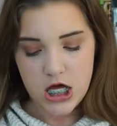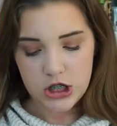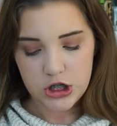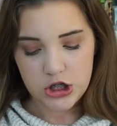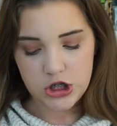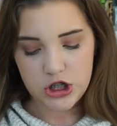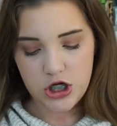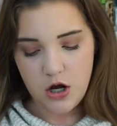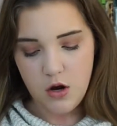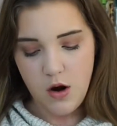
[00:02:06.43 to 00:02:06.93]

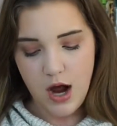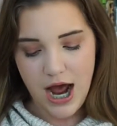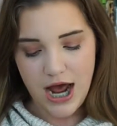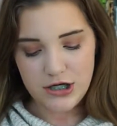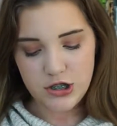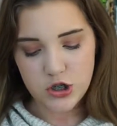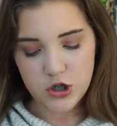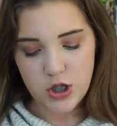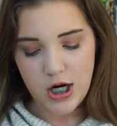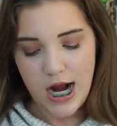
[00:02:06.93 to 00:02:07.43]
So
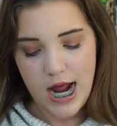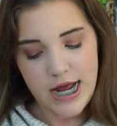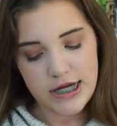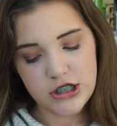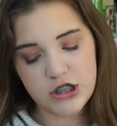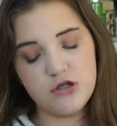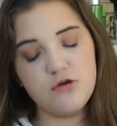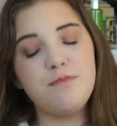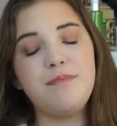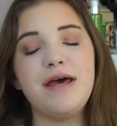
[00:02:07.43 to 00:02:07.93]
I tried
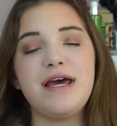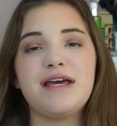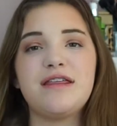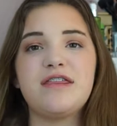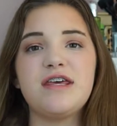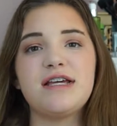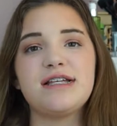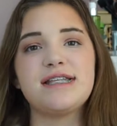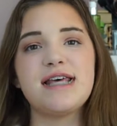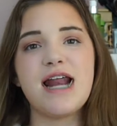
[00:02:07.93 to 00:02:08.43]
to pick
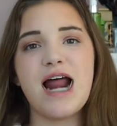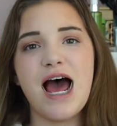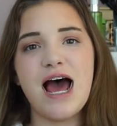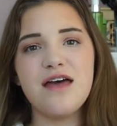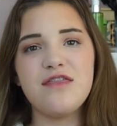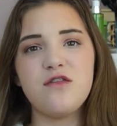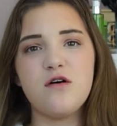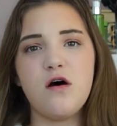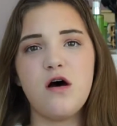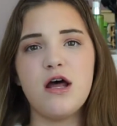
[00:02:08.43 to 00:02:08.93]
things that
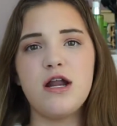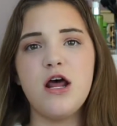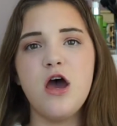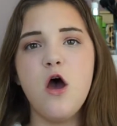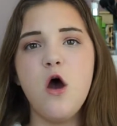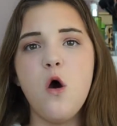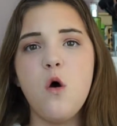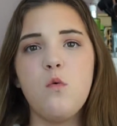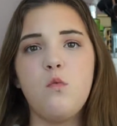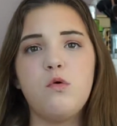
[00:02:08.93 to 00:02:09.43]
I thought
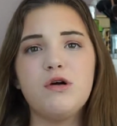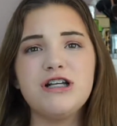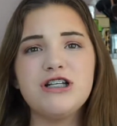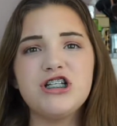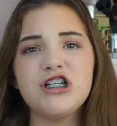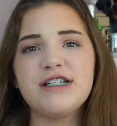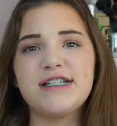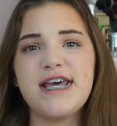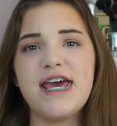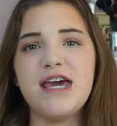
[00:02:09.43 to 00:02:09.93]
wouldn't
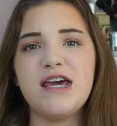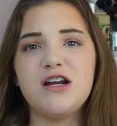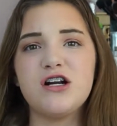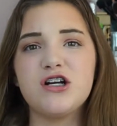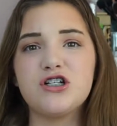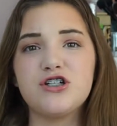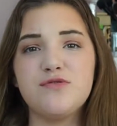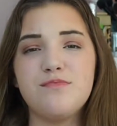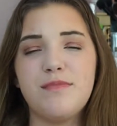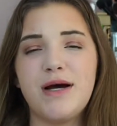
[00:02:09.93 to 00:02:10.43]
just cater
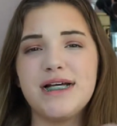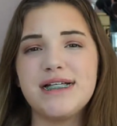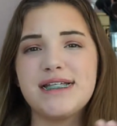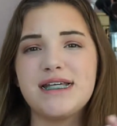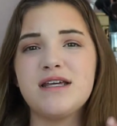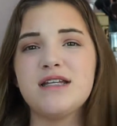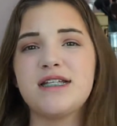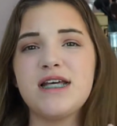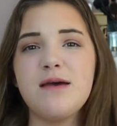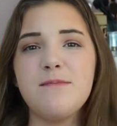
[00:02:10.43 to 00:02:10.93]
to my
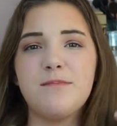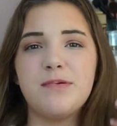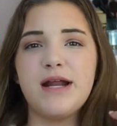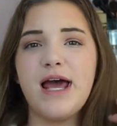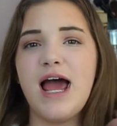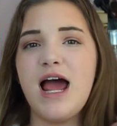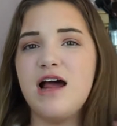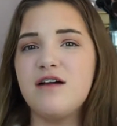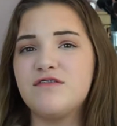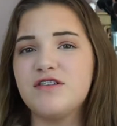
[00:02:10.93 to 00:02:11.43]
skin type, but
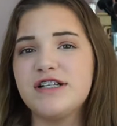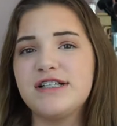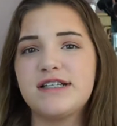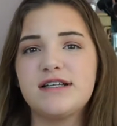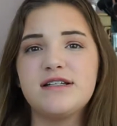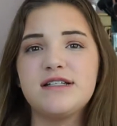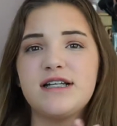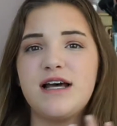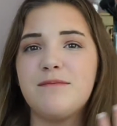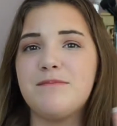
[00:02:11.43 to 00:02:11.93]
every
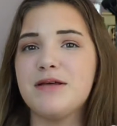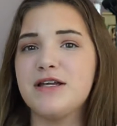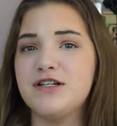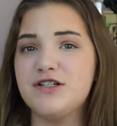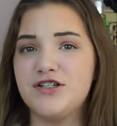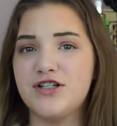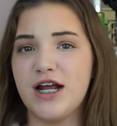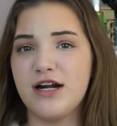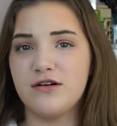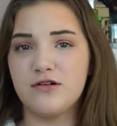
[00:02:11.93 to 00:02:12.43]
skin type in
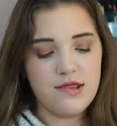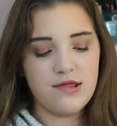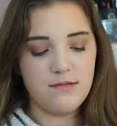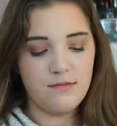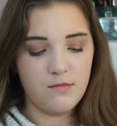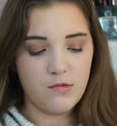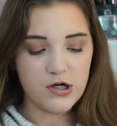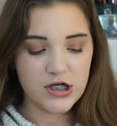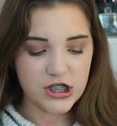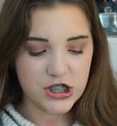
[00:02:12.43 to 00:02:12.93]
general. The
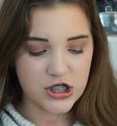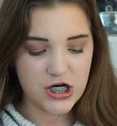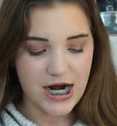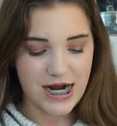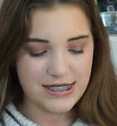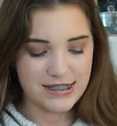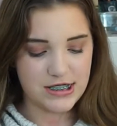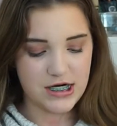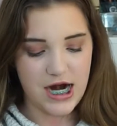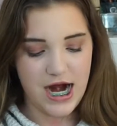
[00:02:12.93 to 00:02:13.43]

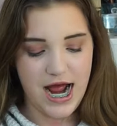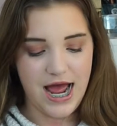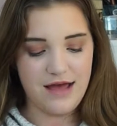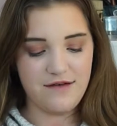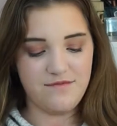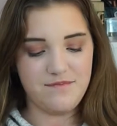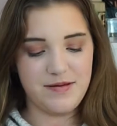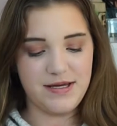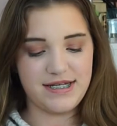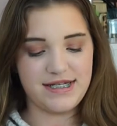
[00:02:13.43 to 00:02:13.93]
moisturizer I
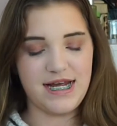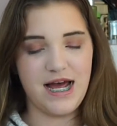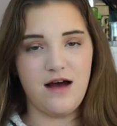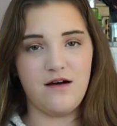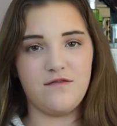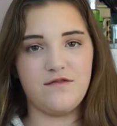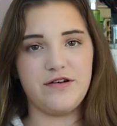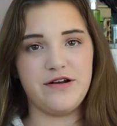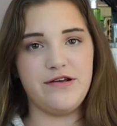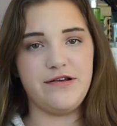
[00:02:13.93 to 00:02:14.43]
have picked
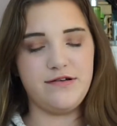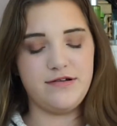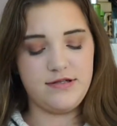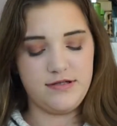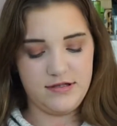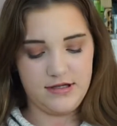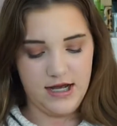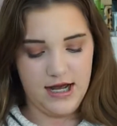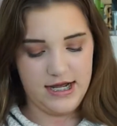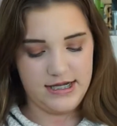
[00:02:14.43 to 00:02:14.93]
out for you
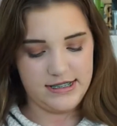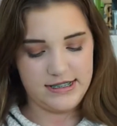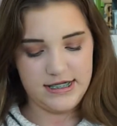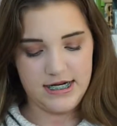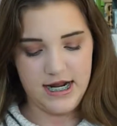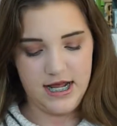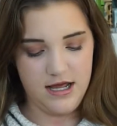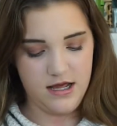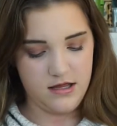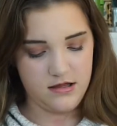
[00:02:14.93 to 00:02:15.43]
guys
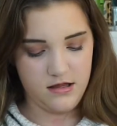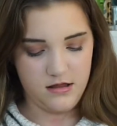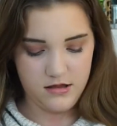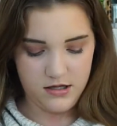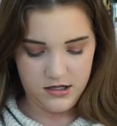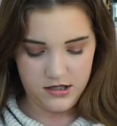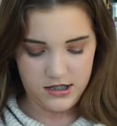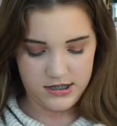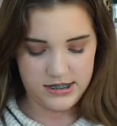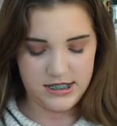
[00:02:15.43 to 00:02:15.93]
today, and the
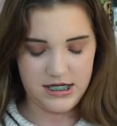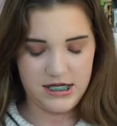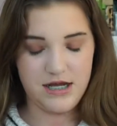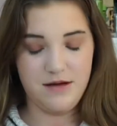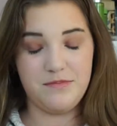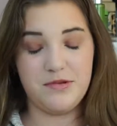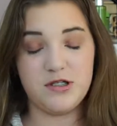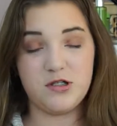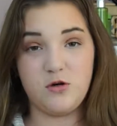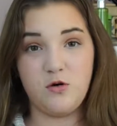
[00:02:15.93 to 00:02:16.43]
thing that's taking
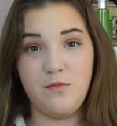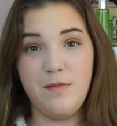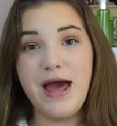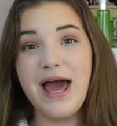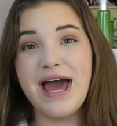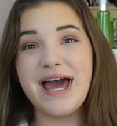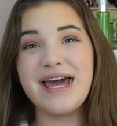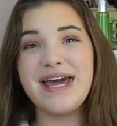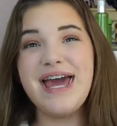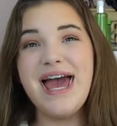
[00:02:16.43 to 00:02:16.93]
up this whole
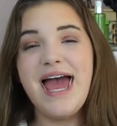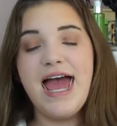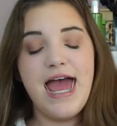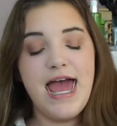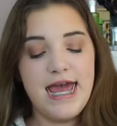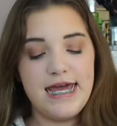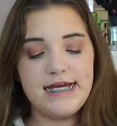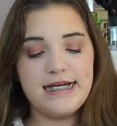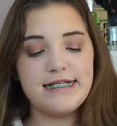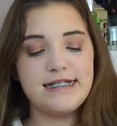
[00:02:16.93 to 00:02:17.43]
bag,
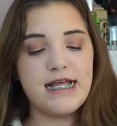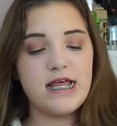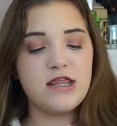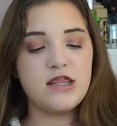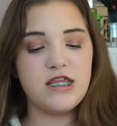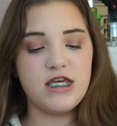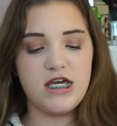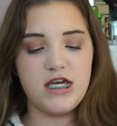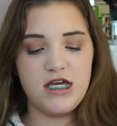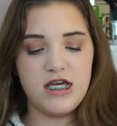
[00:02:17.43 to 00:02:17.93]
is
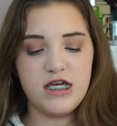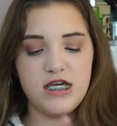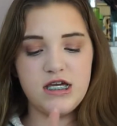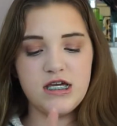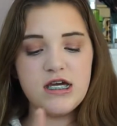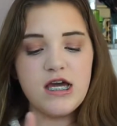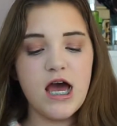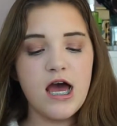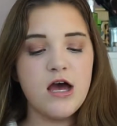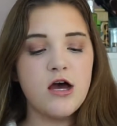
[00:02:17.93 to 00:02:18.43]

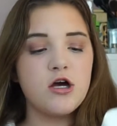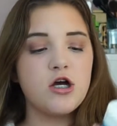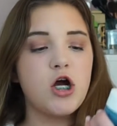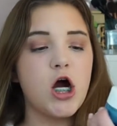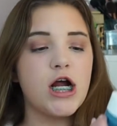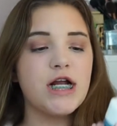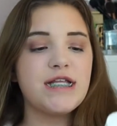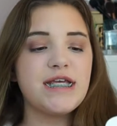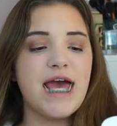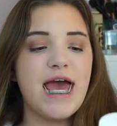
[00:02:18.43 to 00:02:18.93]
the
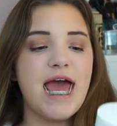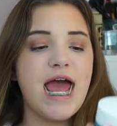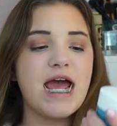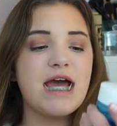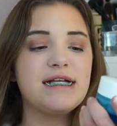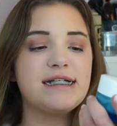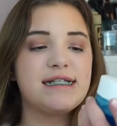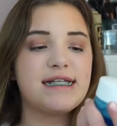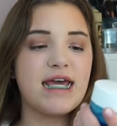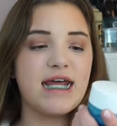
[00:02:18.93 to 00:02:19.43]

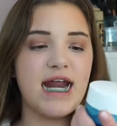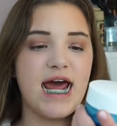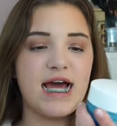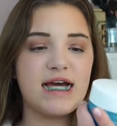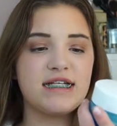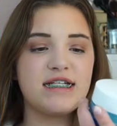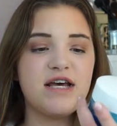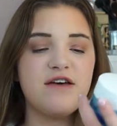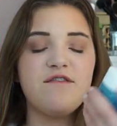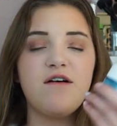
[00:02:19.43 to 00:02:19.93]
Garnier
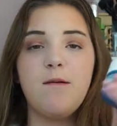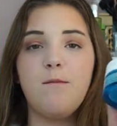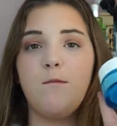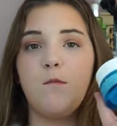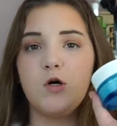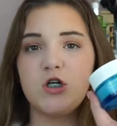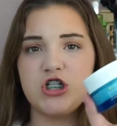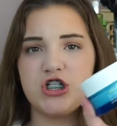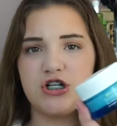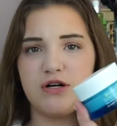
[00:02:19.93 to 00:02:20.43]
SkinActive
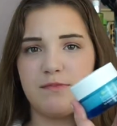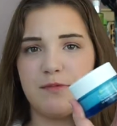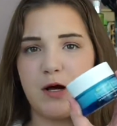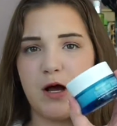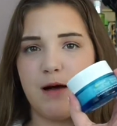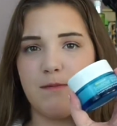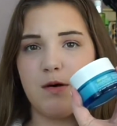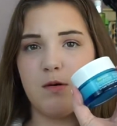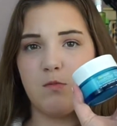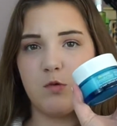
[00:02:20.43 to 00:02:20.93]
Moisture
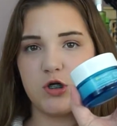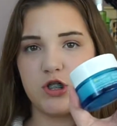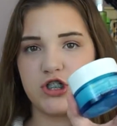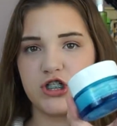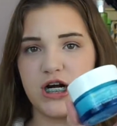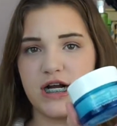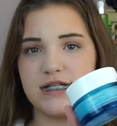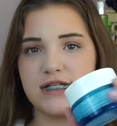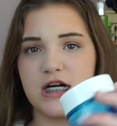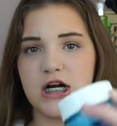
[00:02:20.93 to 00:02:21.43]
Balm
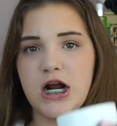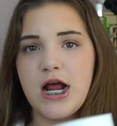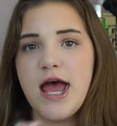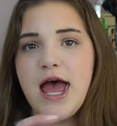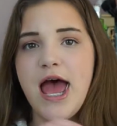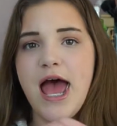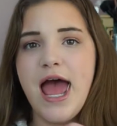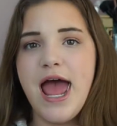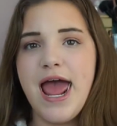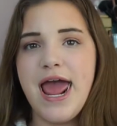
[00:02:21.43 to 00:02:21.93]
Moisturizer.
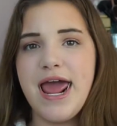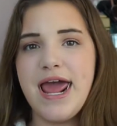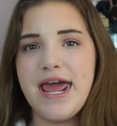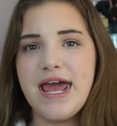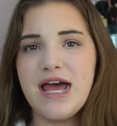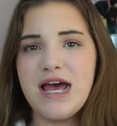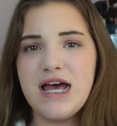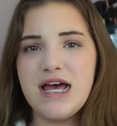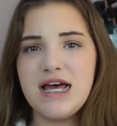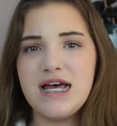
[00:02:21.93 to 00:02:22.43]

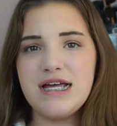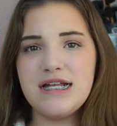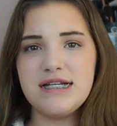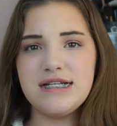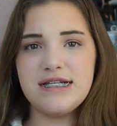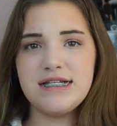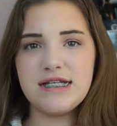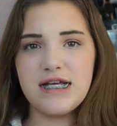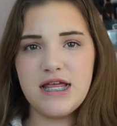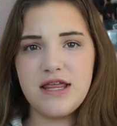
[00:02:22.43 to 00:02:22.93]

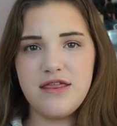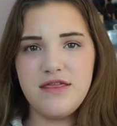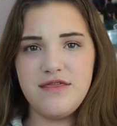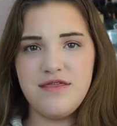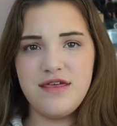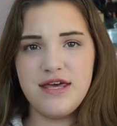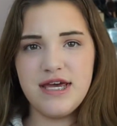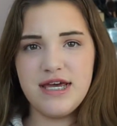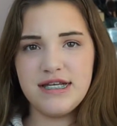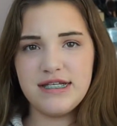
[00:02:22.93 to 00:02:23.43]
And
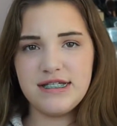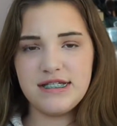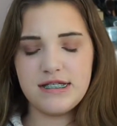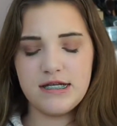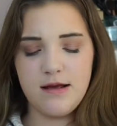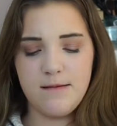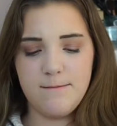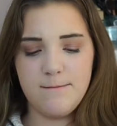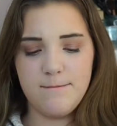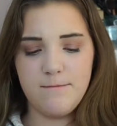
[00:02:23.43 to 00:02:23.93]
this
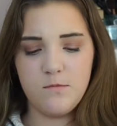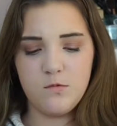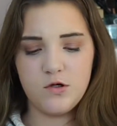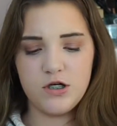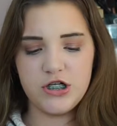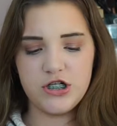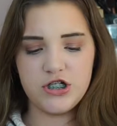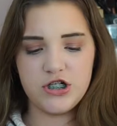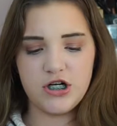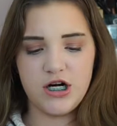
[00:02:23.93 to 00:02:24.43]

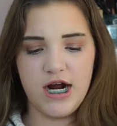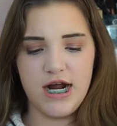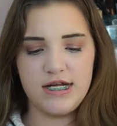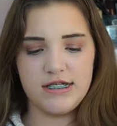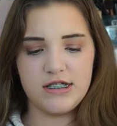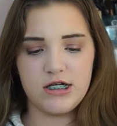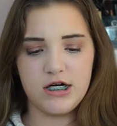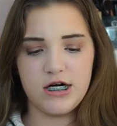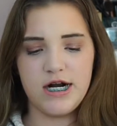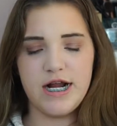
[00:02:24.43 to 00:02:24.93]

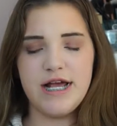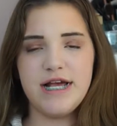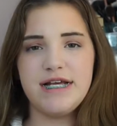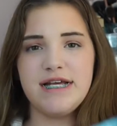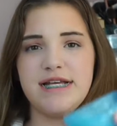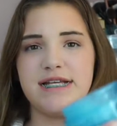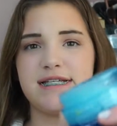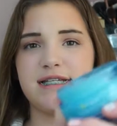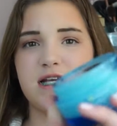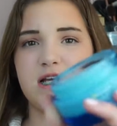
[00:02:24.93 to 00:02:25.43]
moisturizer
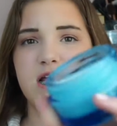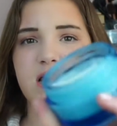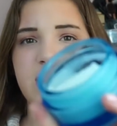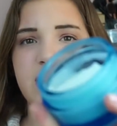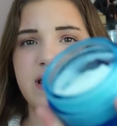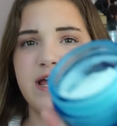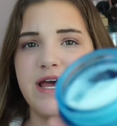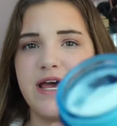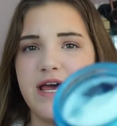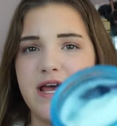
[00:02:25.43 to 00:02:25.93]

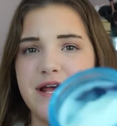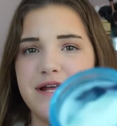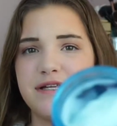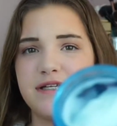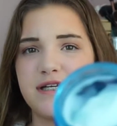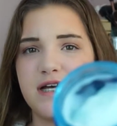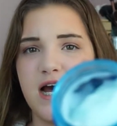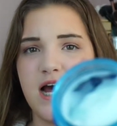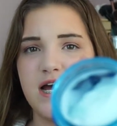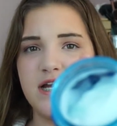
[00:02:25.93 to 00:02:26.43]
it's
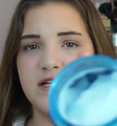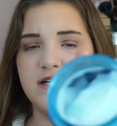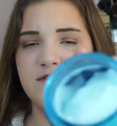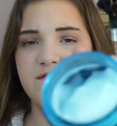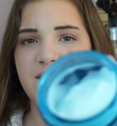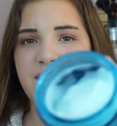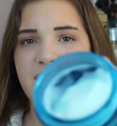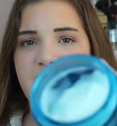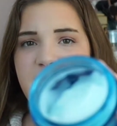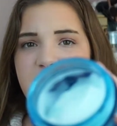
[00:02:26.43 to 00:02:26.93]
kind
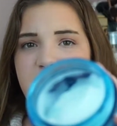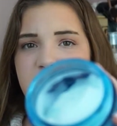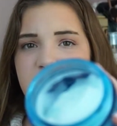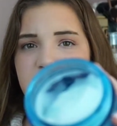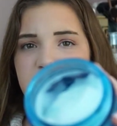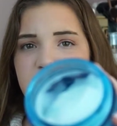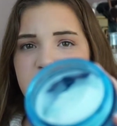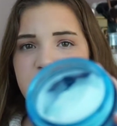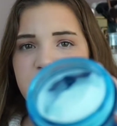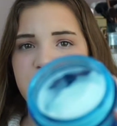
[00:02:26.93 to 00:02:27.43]
of a
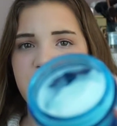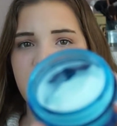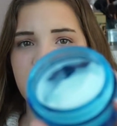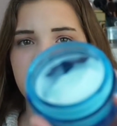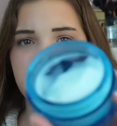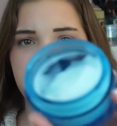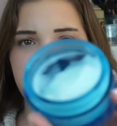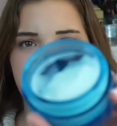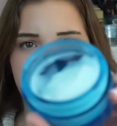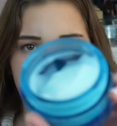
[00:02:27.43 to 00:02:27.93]

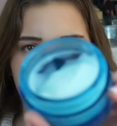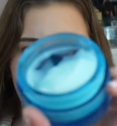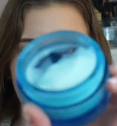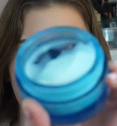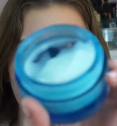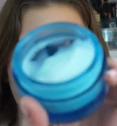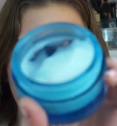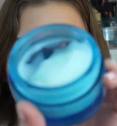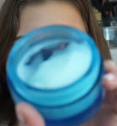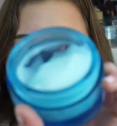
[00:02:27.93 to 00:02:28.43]

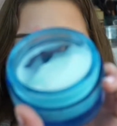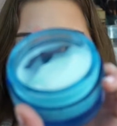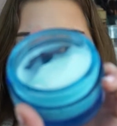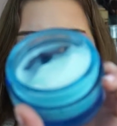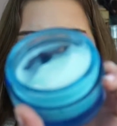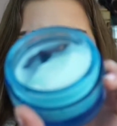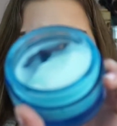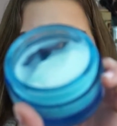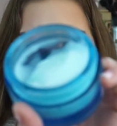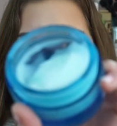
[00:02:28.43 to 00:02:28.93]
jelly-er
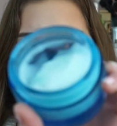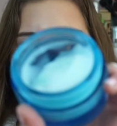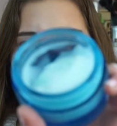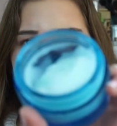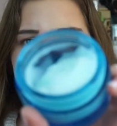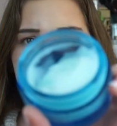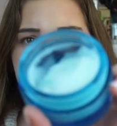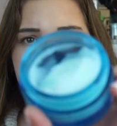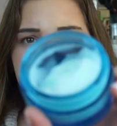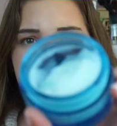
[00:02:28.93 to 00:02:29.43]

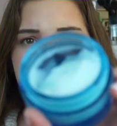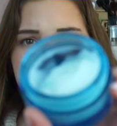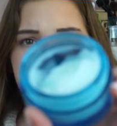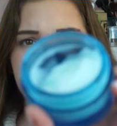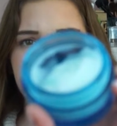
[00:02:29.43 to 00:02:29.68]
consistency.